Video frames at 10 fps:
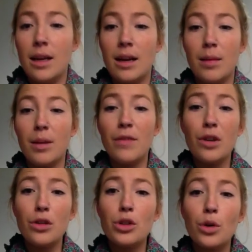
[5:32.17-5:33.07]
If you're
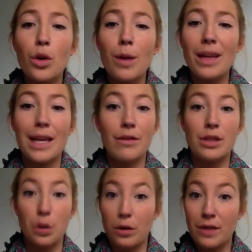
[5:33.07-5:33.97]
not sure about the end
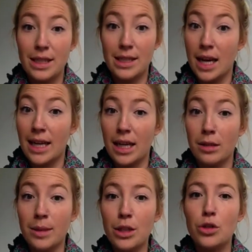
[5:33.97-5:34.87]
result of a design
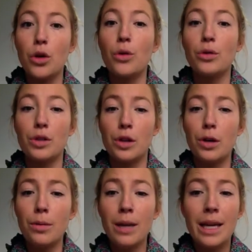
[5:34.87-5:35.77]
element, don't
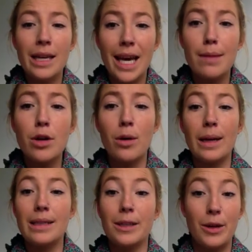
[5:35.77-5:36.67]
stop. Keep going
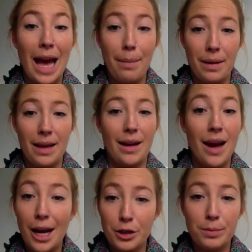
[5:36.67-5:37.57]
until you're happy and
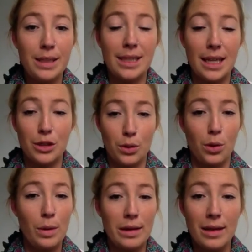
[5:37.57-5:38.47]
100% sure
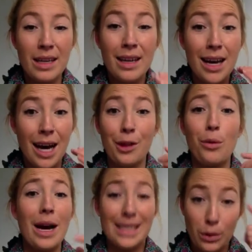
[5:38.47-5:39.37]
with it.
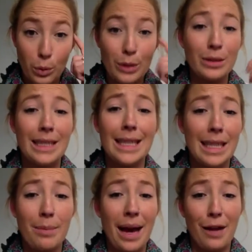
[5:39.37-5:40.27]
Otherwise, it will stick in
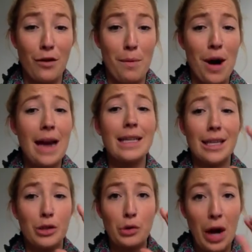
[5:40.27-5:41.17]
the back of your mind
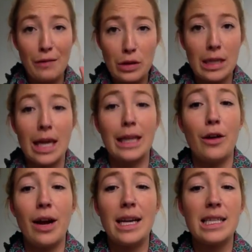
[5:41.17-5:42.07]
and drive you slightly
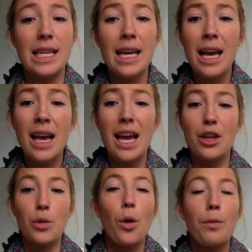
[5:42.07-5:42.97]
crazy, and
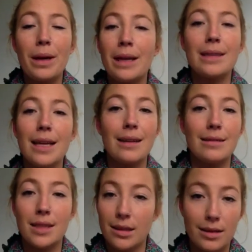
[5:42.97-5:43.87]
you won't be content
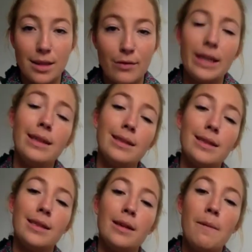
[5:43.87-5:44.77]
until it's fixed.